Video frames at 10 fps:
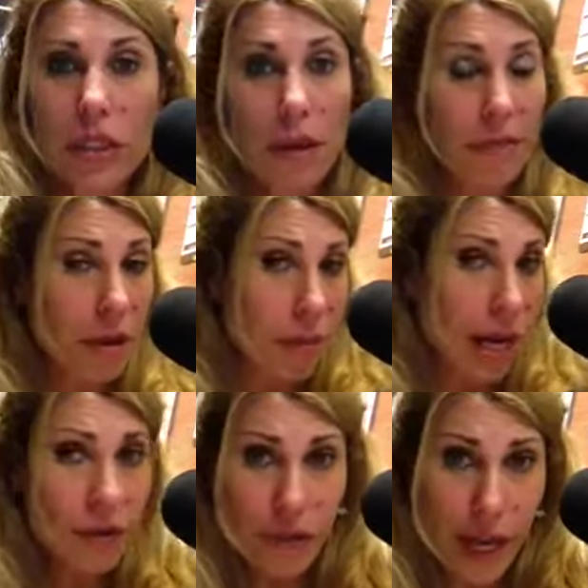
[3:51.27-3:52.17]
Something
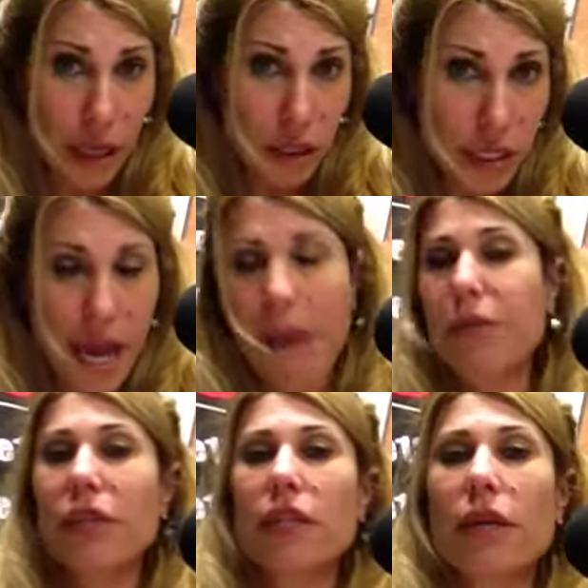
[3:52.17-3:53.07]
might fail to
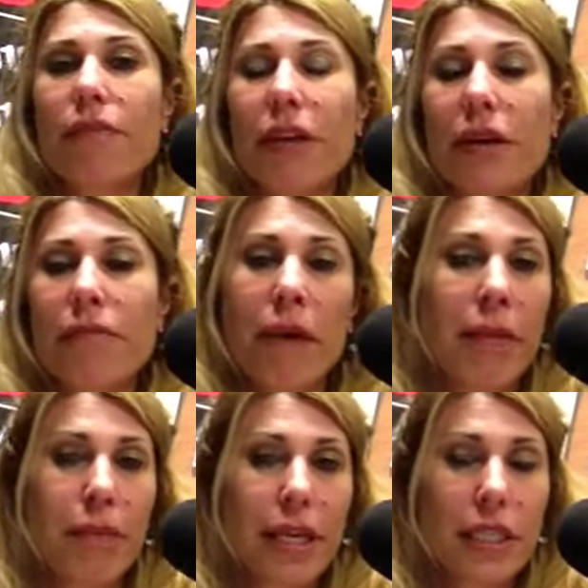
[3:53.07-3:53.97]
happen, something
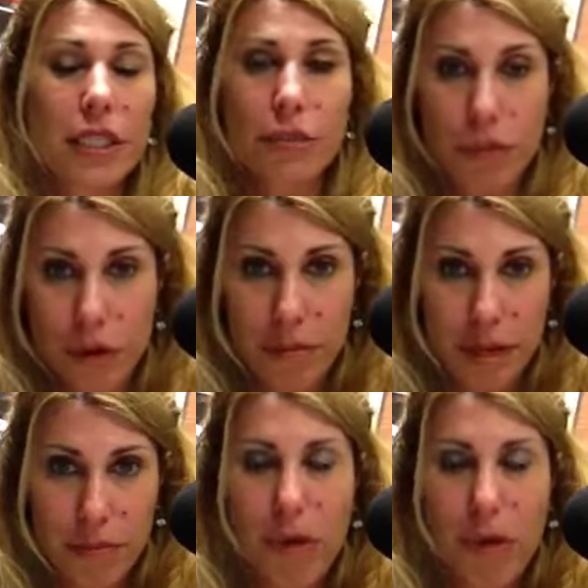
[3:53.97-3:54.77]
might be a disappointment,